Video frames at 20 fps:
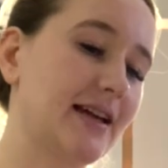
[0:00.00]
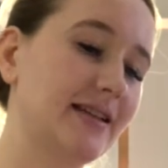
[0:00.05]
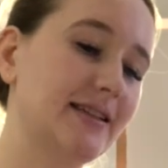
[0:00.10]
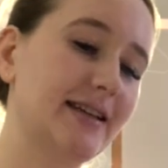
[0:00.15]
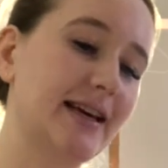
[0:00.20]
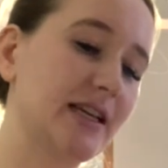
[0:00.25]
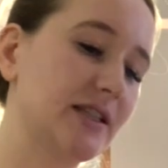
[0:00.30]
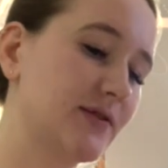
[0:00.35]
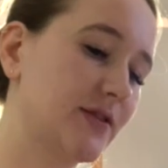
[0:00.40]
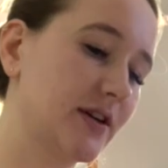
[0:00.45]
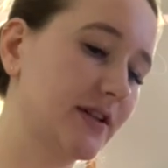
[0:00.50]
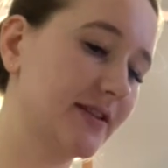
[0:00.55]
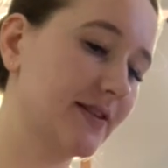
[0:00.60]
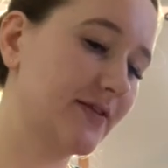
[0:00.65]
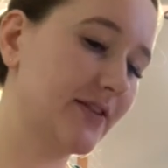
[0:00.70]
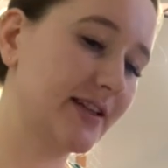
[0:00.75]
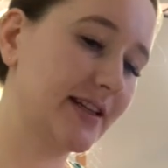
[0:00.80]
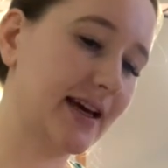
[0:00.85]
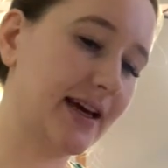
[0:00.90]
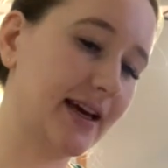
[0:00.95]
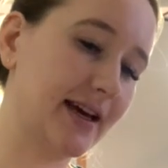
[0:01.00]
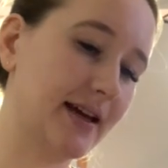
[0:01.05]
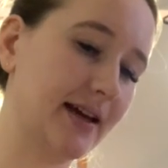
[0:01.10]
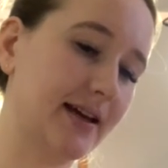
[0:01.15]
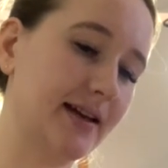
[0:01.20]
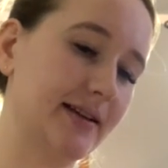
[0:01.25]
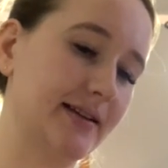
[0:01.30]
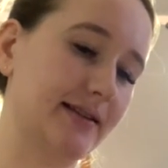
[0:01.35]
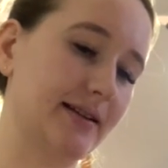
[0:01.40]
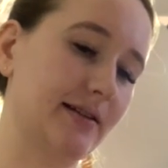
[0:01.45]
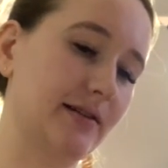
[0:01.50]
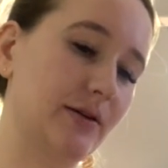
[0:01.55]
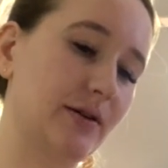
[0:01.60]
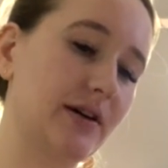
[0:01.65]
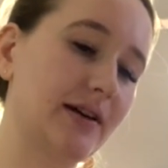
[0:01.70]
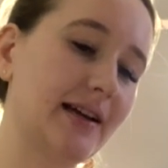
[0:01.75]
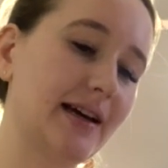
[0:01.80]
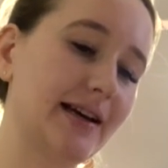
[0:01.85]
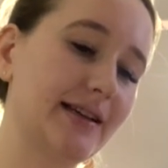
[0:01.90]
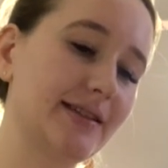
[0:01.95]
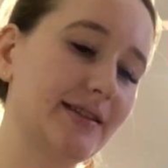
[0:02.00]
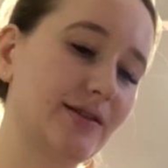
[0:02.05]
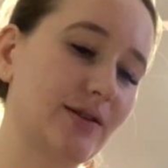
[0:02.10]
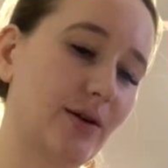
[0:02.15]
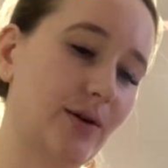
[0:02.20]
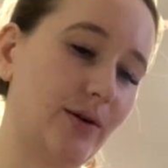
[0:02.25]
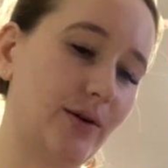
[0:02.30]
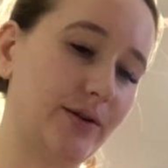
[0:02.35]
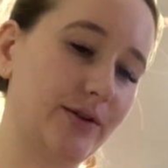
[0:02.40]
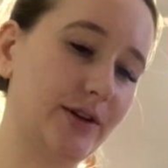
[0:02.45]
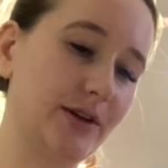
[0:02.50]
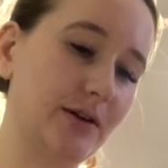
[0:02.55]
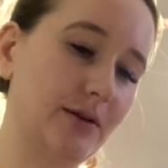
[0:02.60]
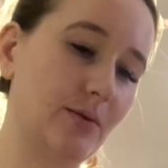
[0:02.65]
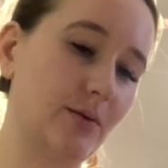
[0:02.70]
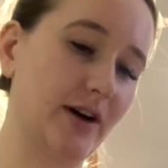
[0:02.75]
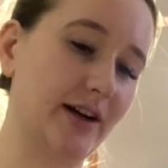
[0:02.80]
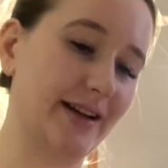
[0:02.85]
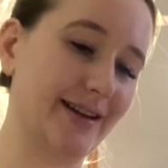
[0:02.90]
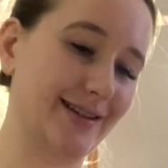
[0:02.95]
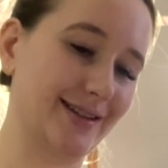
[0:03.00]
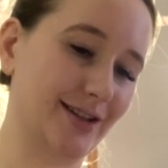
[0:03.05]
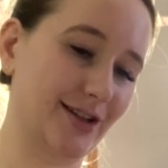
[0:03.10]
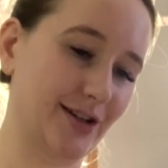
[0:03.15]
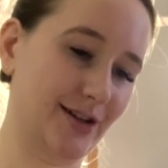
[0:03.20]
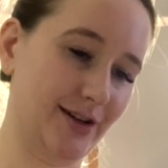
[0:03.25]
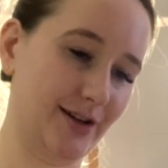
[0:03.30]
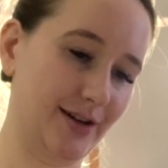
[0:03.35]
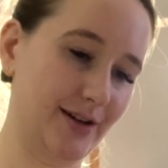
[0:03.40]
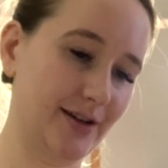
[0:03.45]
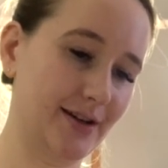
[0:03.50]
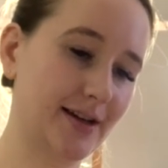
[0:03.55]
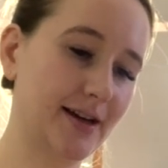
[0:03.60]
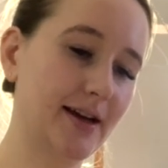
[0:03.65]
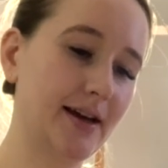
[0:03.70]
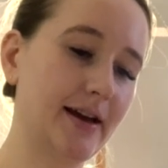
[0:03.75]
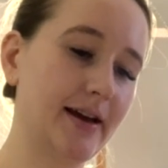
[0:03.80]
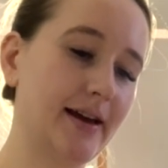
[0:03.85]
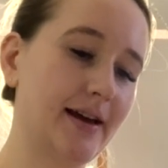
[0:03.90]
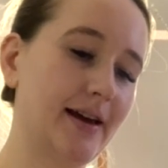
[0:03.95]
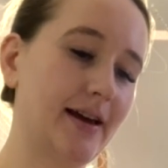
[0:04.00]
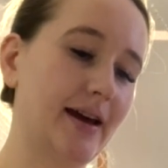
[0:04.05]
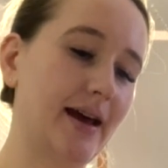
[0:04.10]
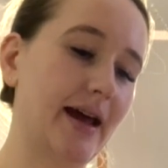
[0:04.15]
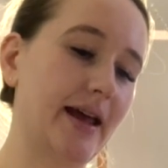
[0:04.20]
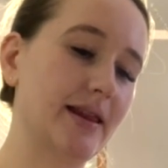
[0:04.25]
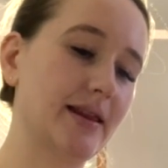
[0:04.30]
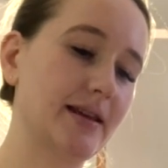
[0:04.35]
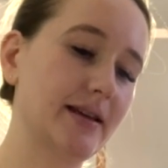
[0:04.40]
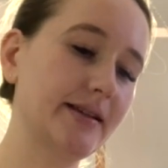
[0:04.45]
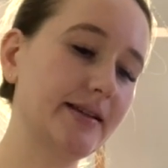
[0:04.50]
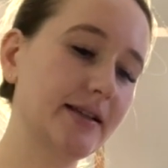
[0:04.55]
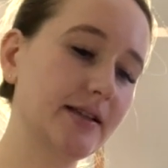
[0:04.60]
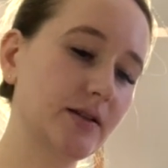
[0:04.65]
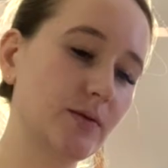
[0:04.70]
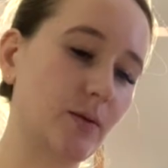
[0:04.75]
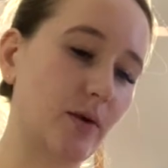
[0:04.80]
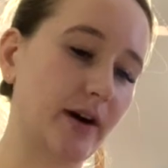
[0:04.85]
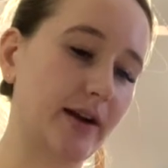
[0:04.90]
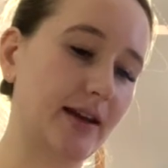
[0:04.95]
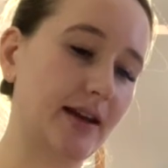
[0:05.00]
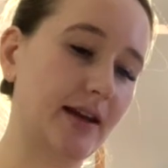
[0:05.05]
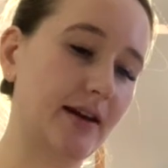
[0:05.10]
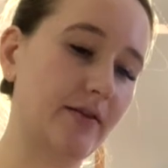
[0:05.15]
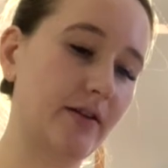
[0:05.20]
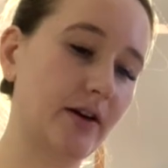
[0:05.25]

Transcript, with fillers: Today's verse of the day is the Lord has told you what is good, and this is what he